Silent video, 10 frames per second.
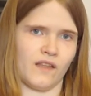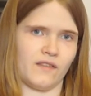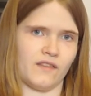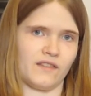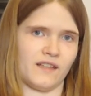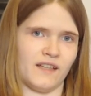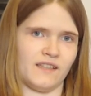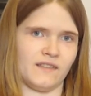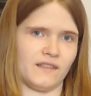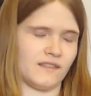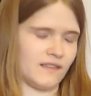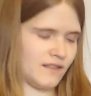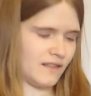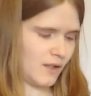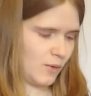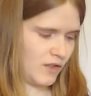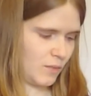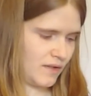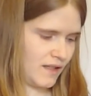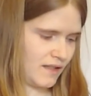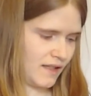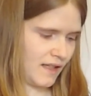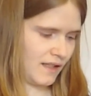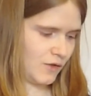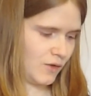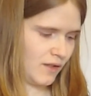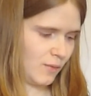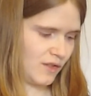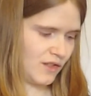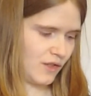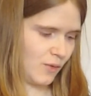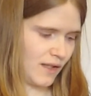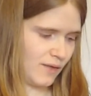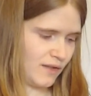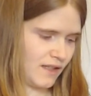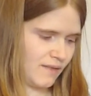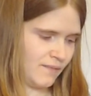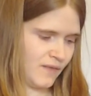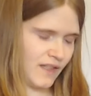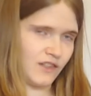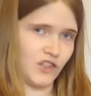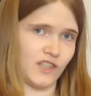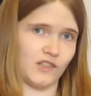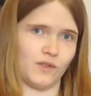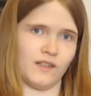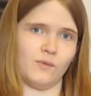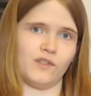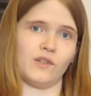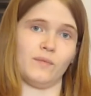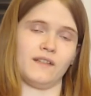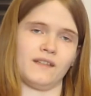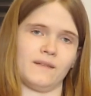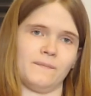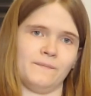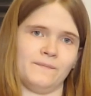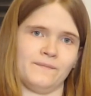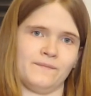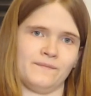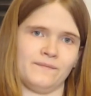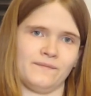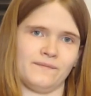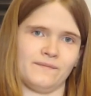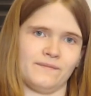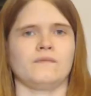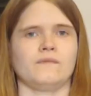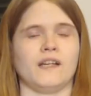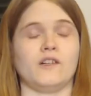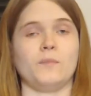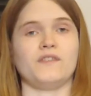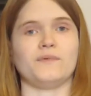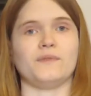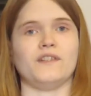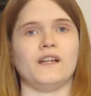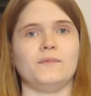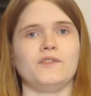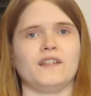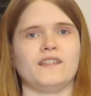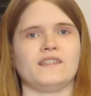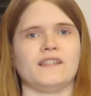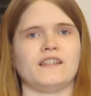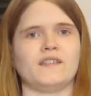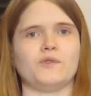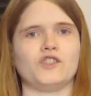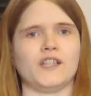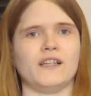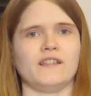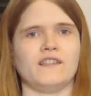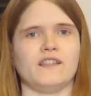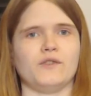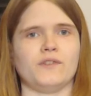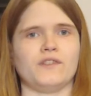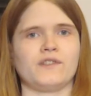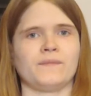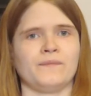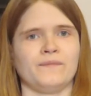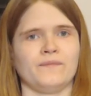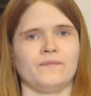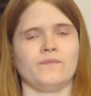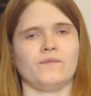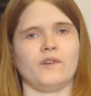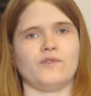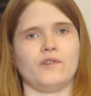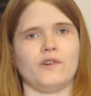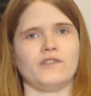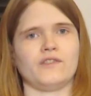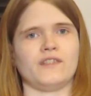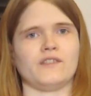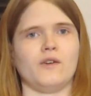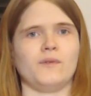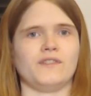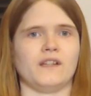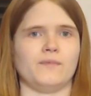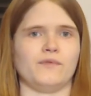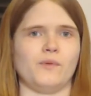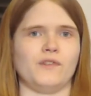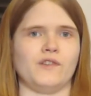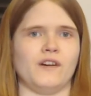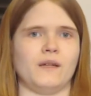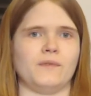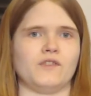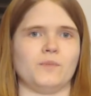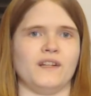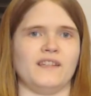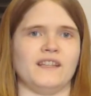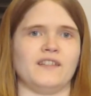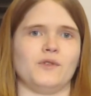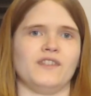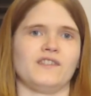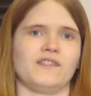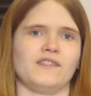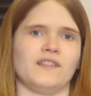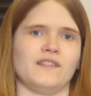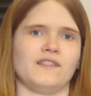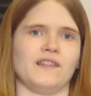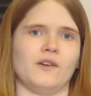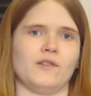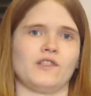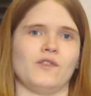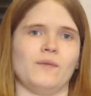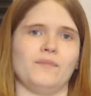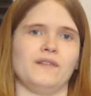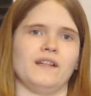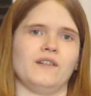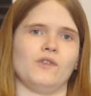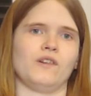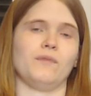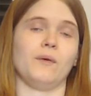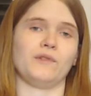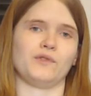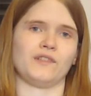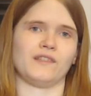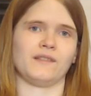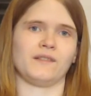this case, it's easier when you play the A string with your ring finger and the G string with your pinky. I hope this video helped you getting started with jazz and tetrads. Of course, it's always helpful when you are able to play tetrads, since they also appear in rock and pop music.